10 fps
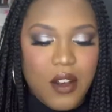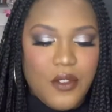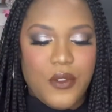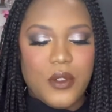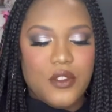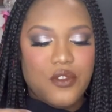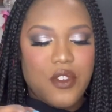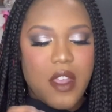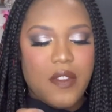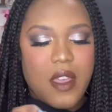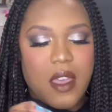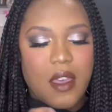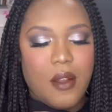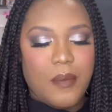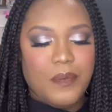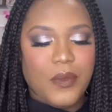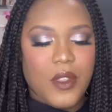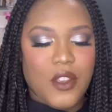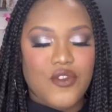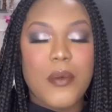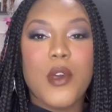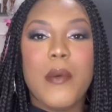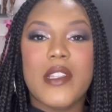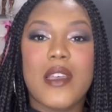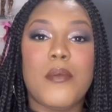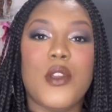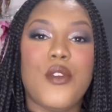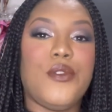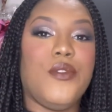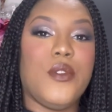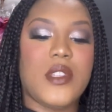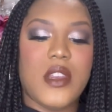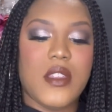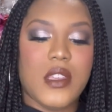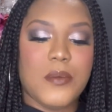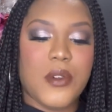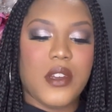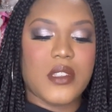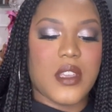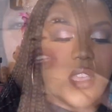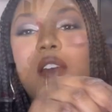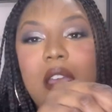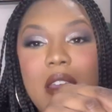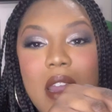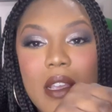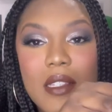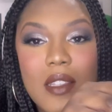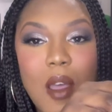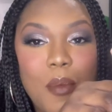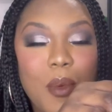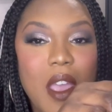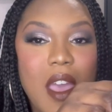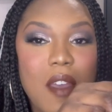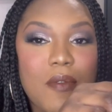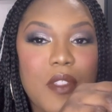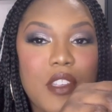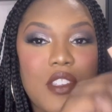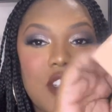look forward to trying that out. Drop a comment down below if you've used any of these products, guys. Right, next up we have this